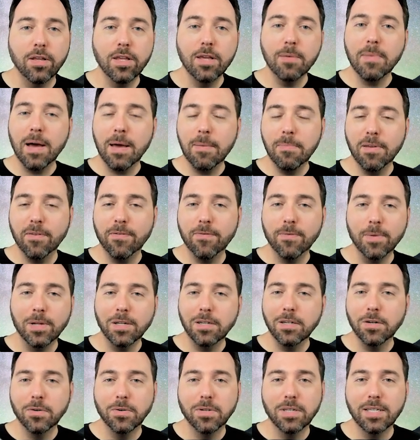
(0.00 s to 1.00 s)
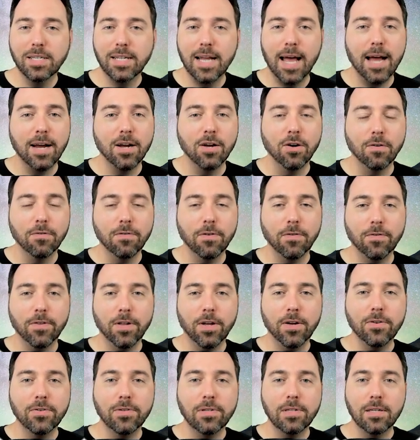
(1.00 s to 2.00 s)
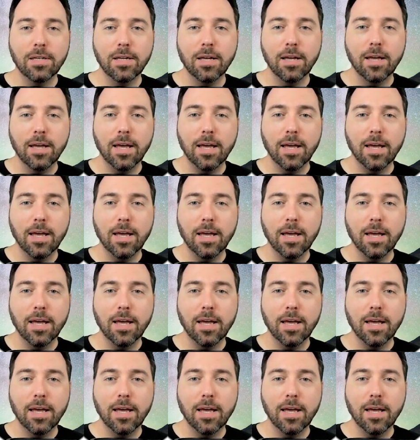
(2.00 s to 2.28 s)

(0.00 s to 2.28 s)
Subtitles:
you might be familiar with Stack Overflows,